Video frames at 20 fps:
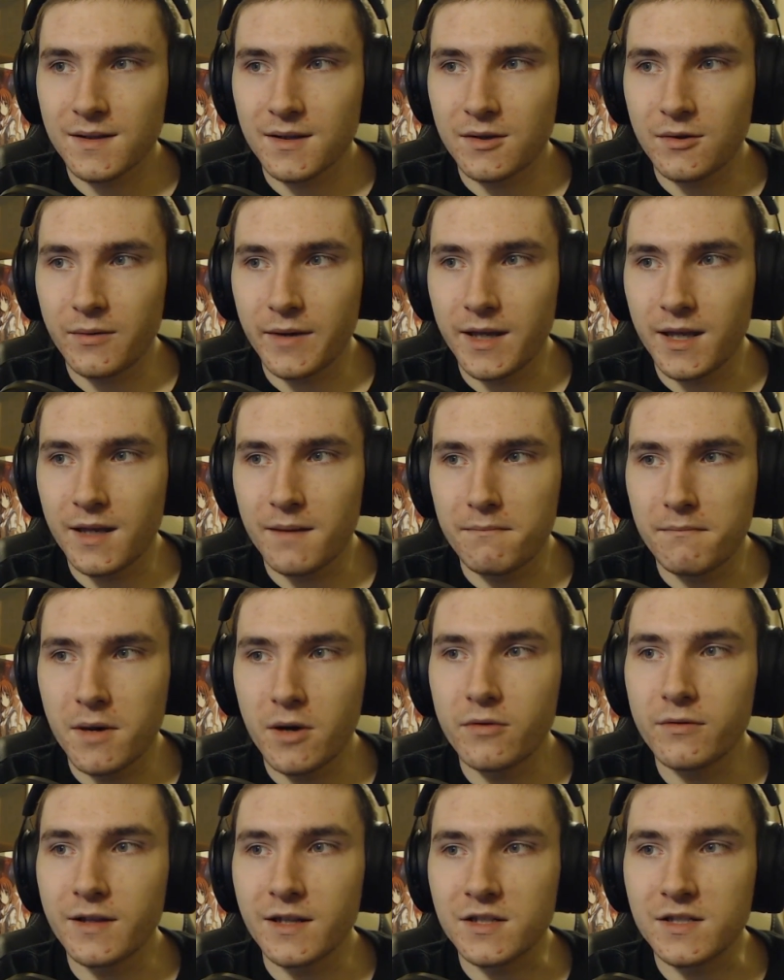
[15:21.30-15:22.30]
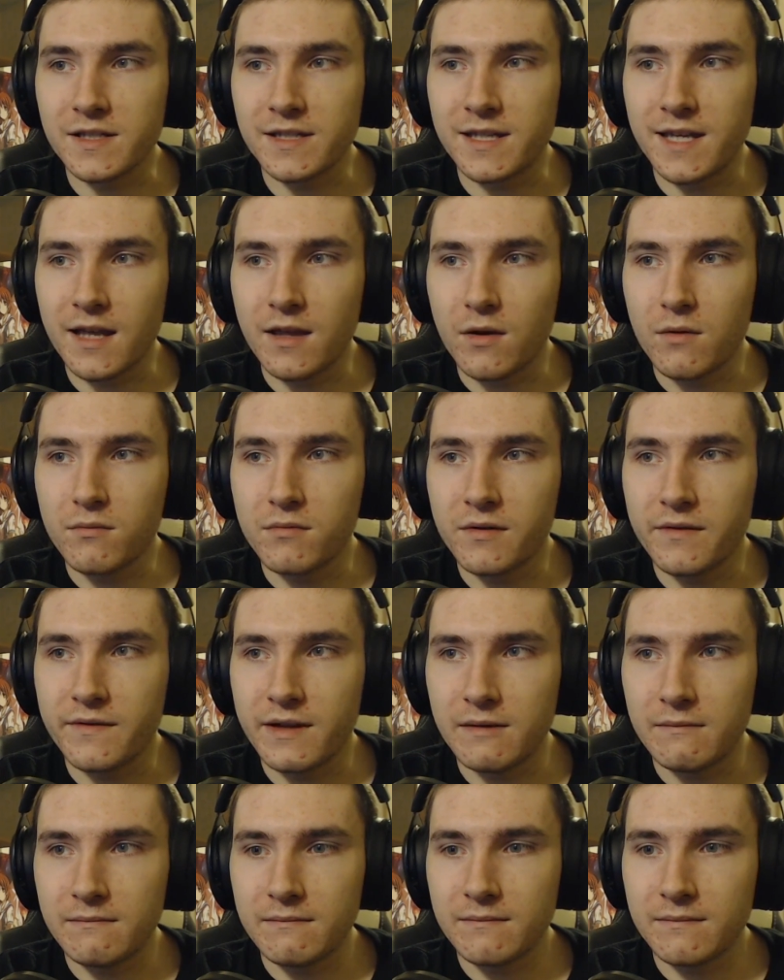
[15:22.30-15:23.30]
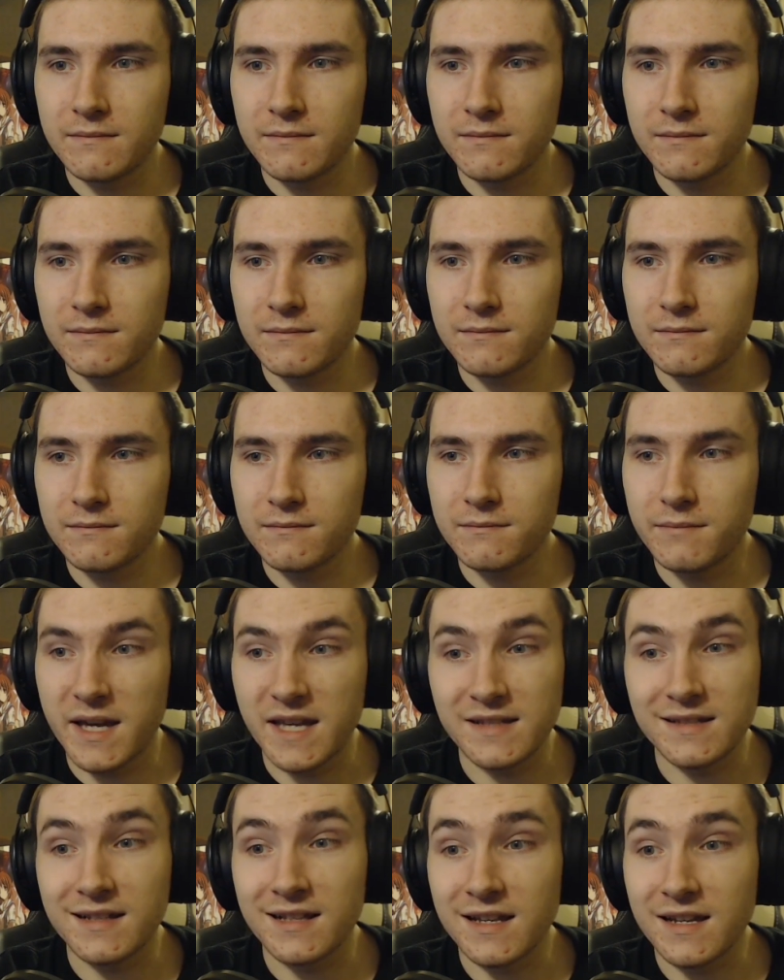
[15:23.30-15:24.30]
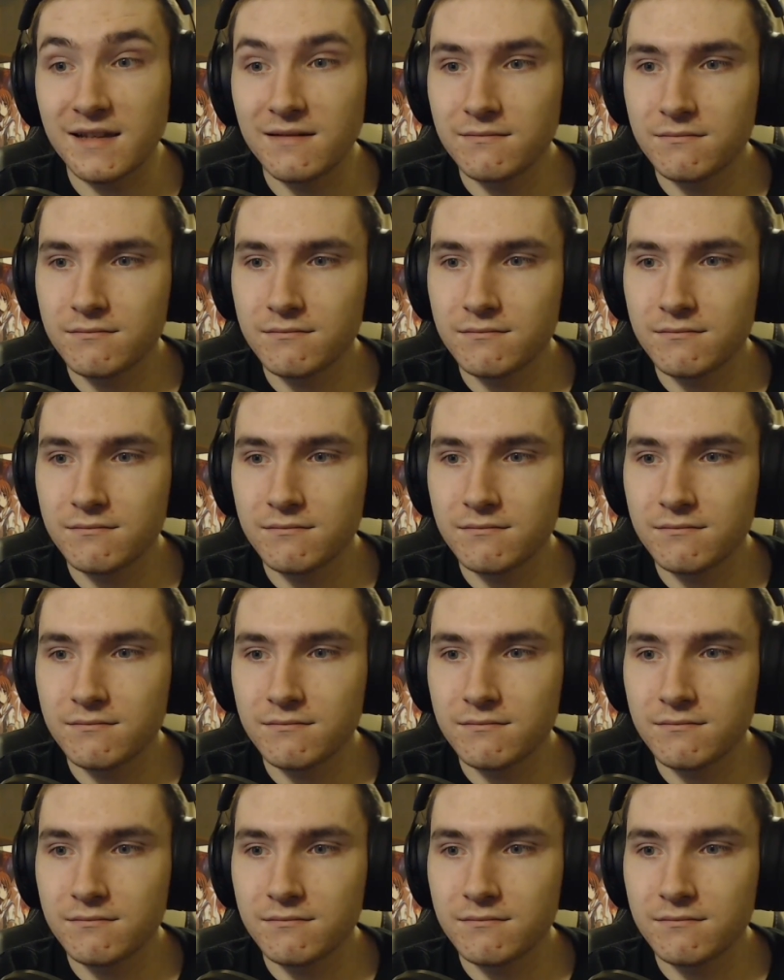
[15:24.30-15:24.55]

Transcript: quit your moaning, just get on with it, basically.